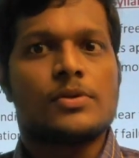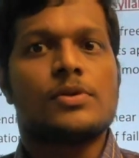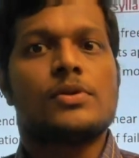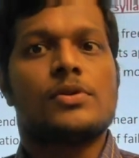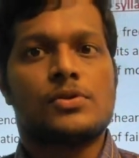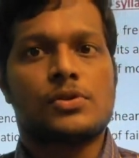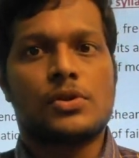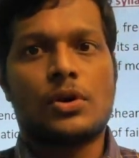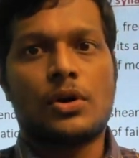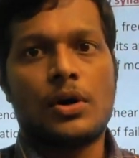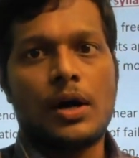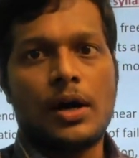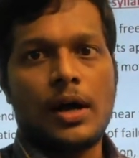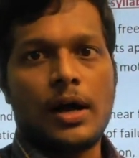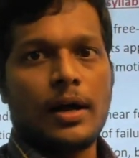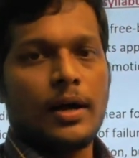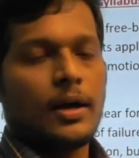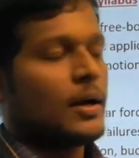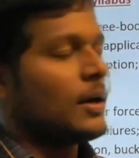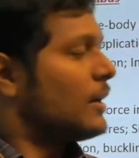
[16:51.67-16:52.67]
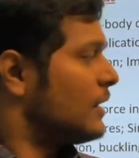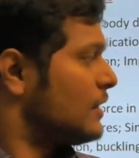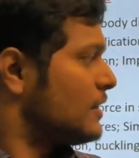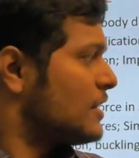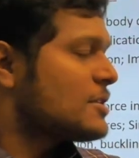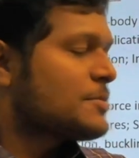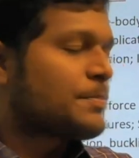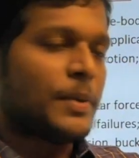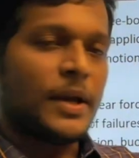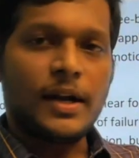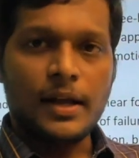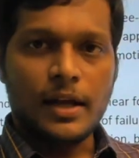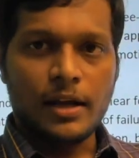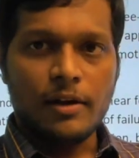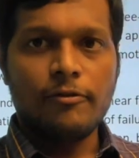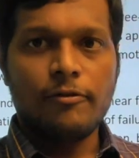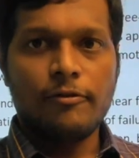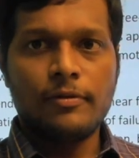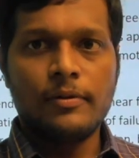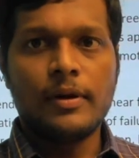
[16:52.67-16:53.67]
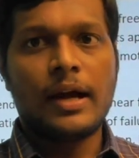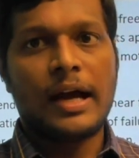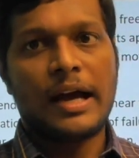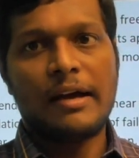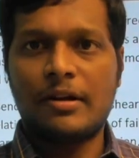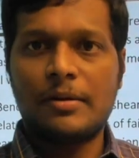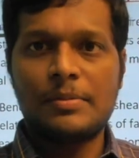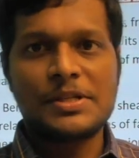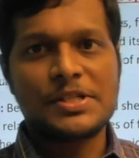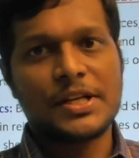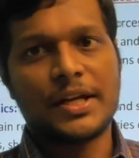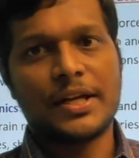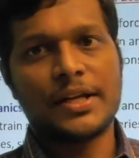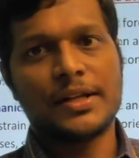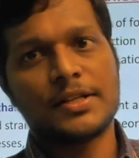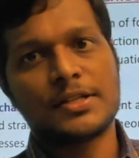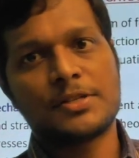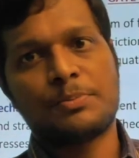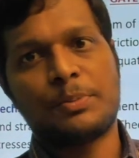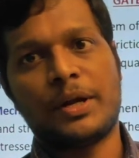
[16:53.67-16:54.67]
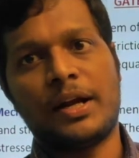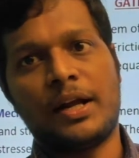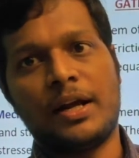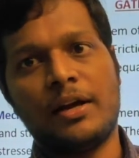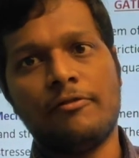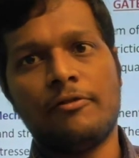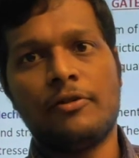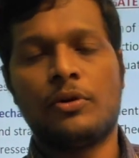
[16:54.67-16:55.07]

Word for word: So uh, in this PDF, I will be sharing this PDF.